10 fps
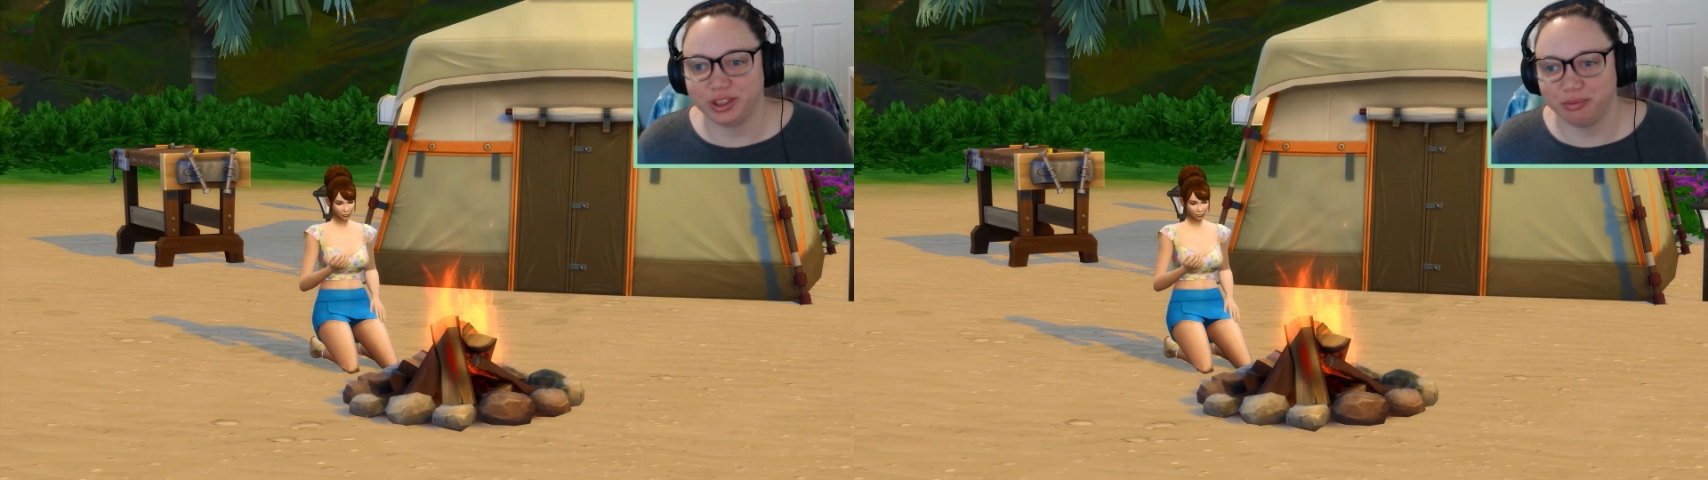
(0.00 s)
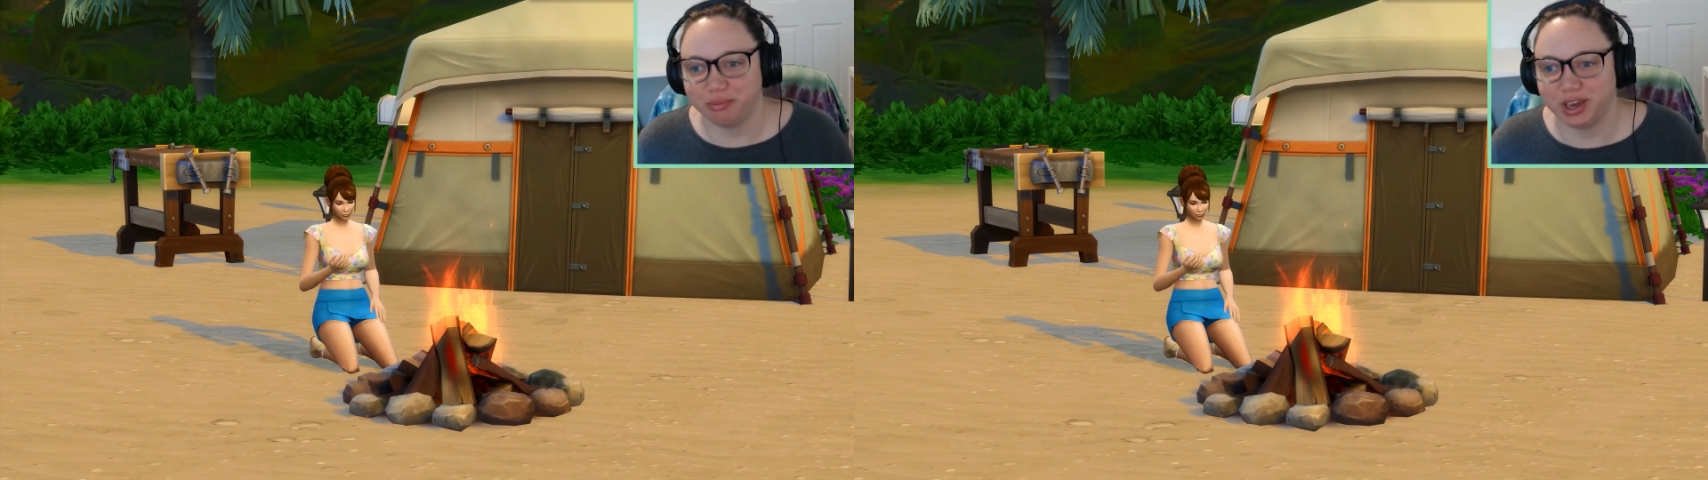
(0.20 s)

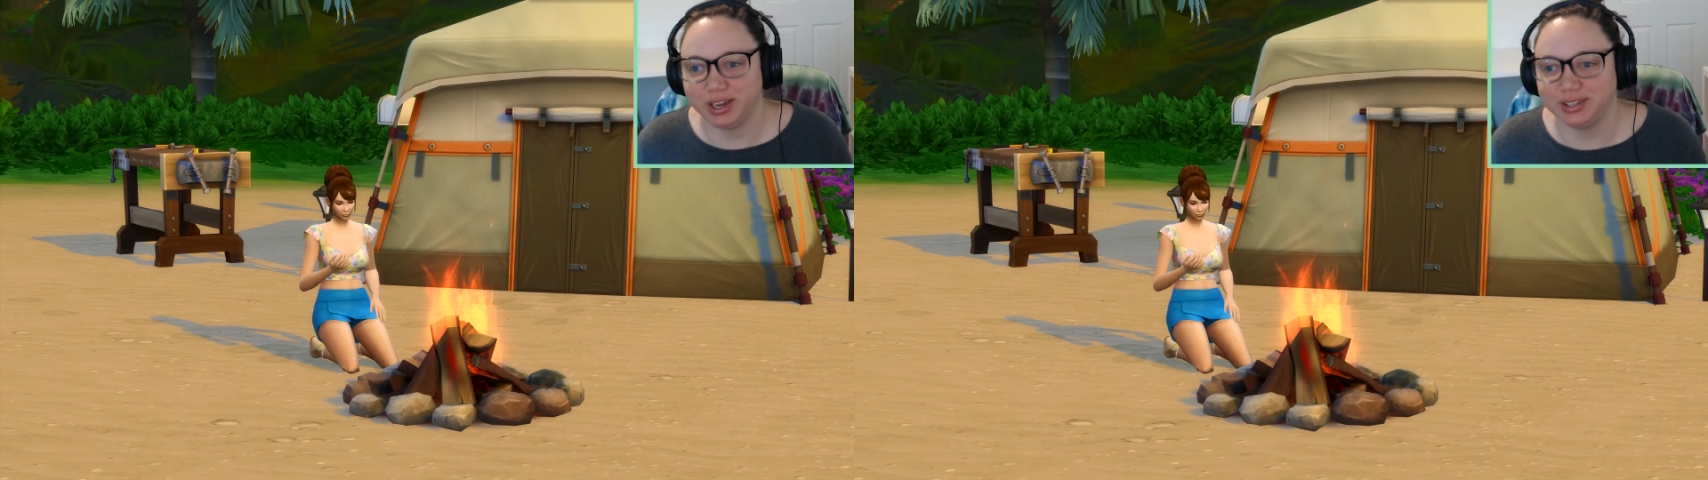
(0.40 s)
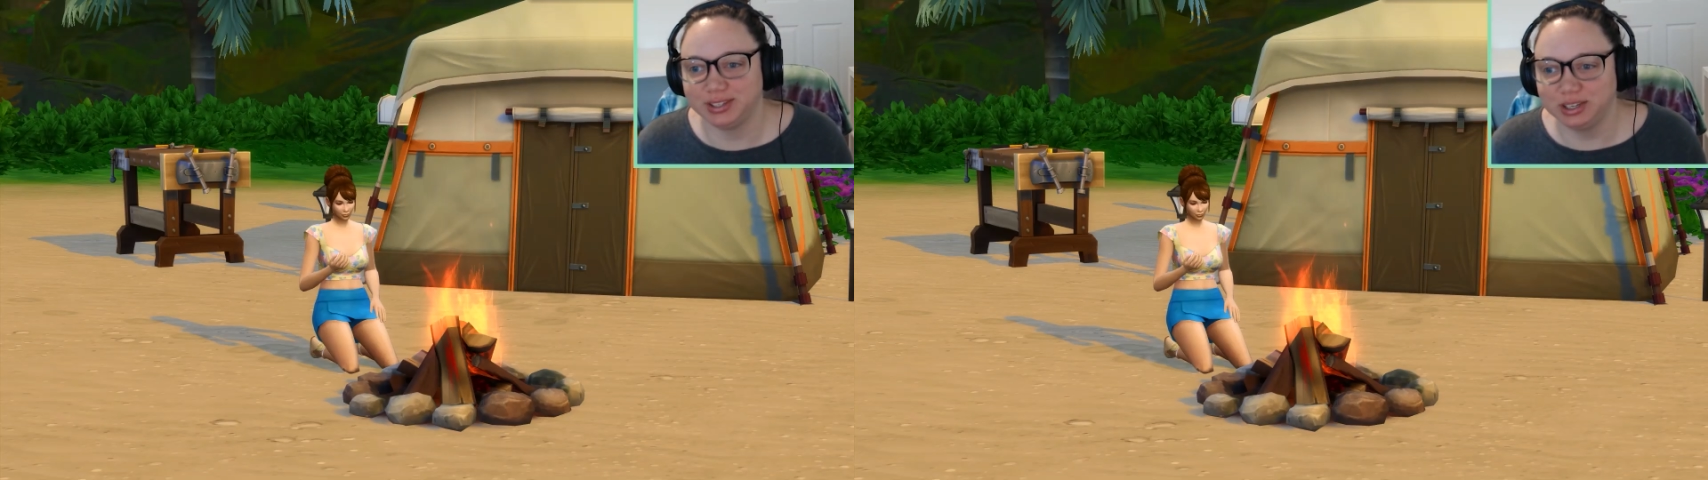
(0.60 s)
my
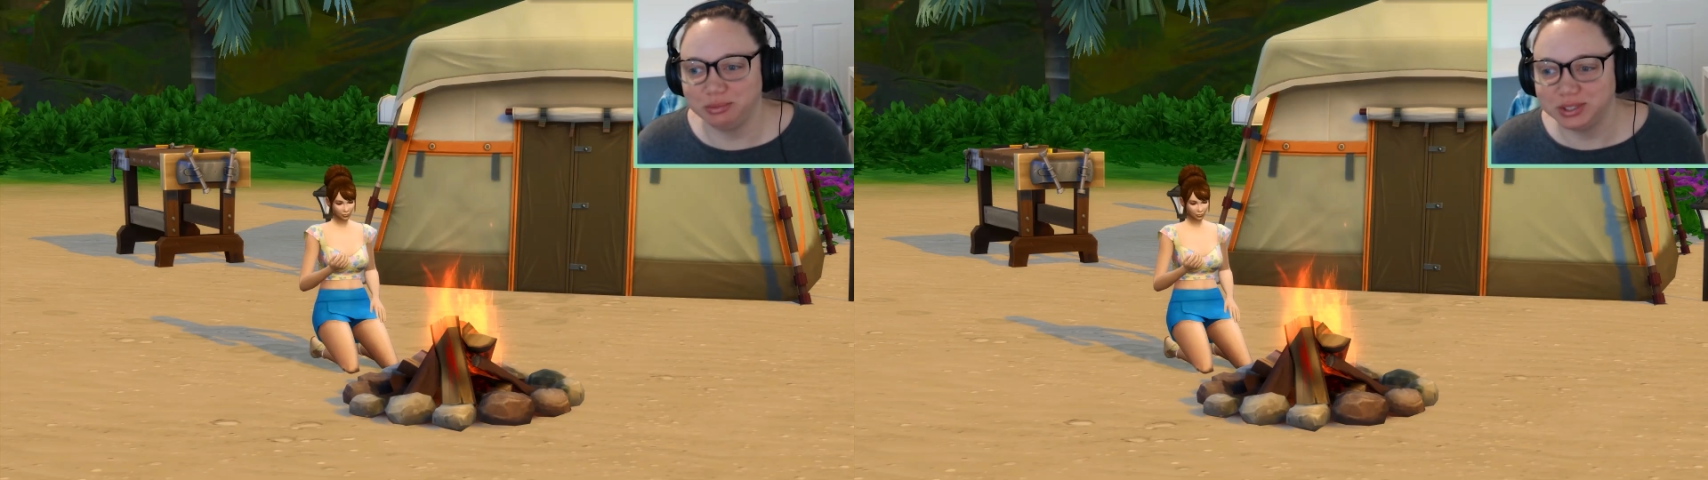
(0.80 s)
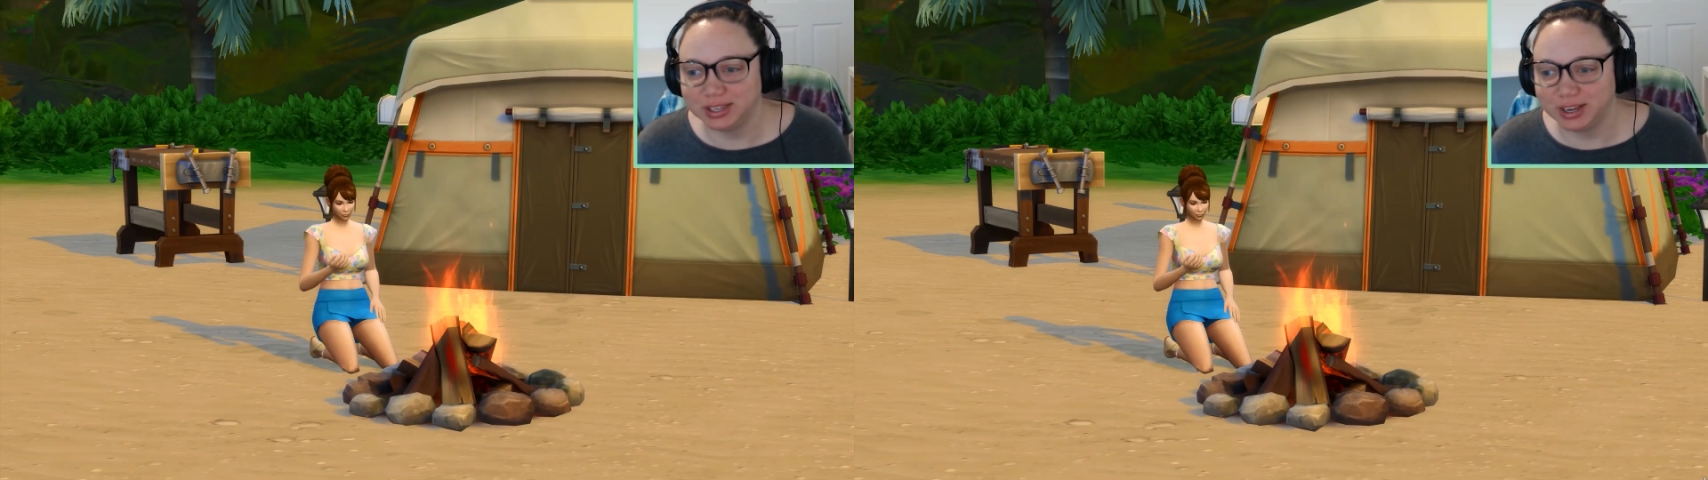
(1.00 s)
sim
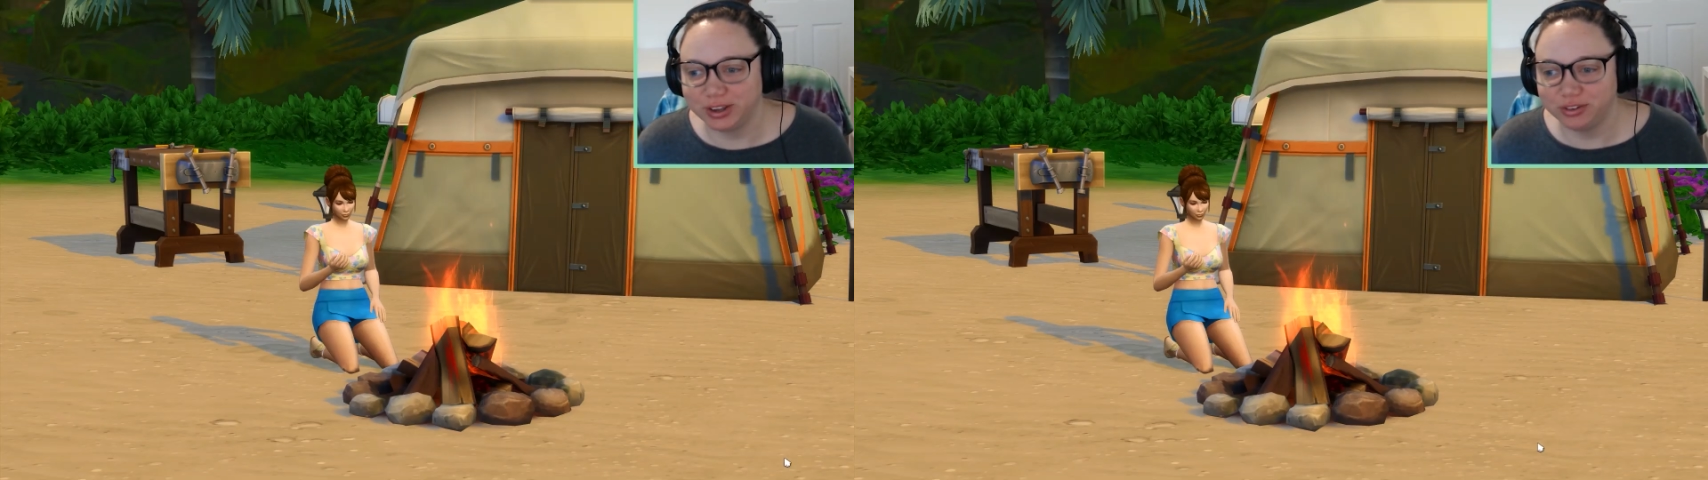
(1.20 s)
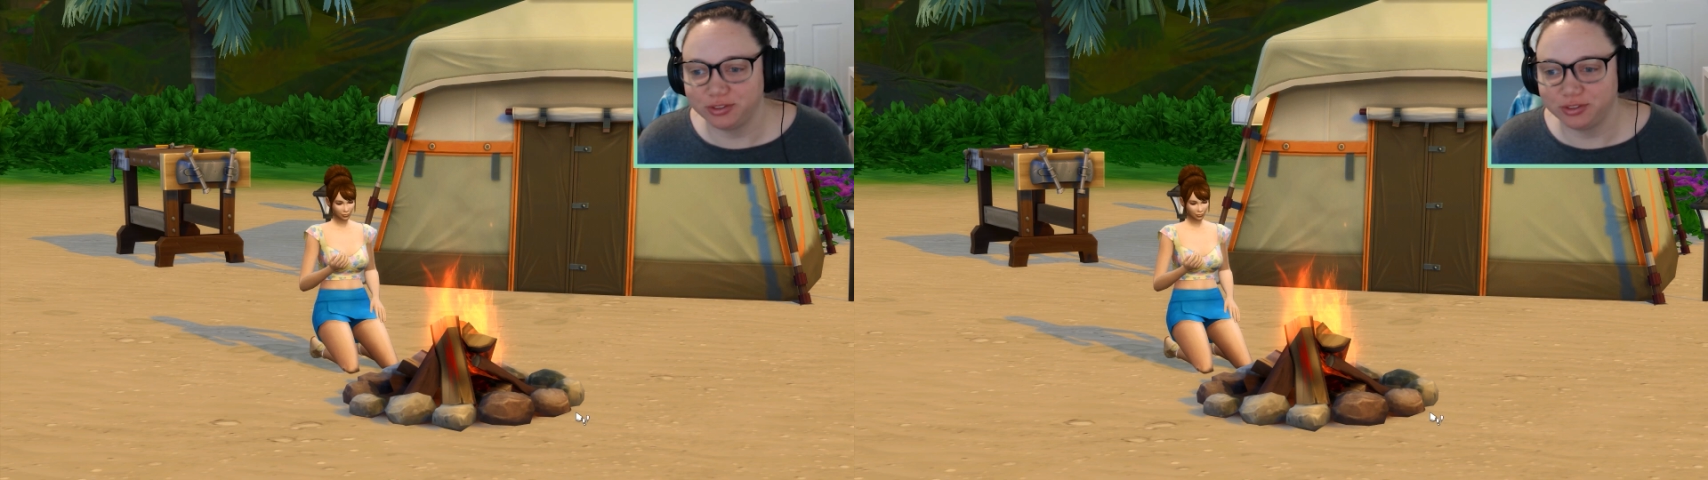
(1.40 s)
self,